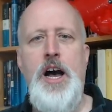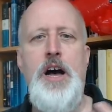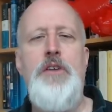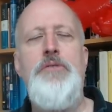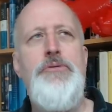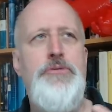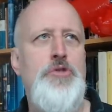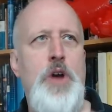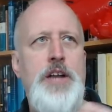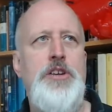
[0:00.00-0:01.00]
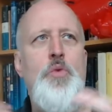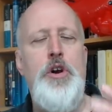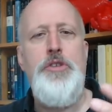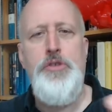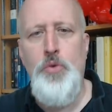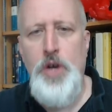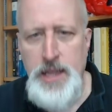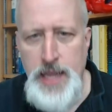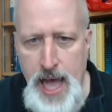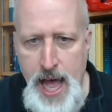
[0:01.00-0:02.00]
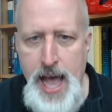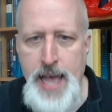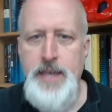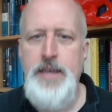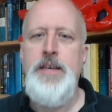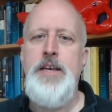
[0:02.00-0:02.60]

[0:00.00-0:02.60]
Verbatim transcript: of trying to work through a lie?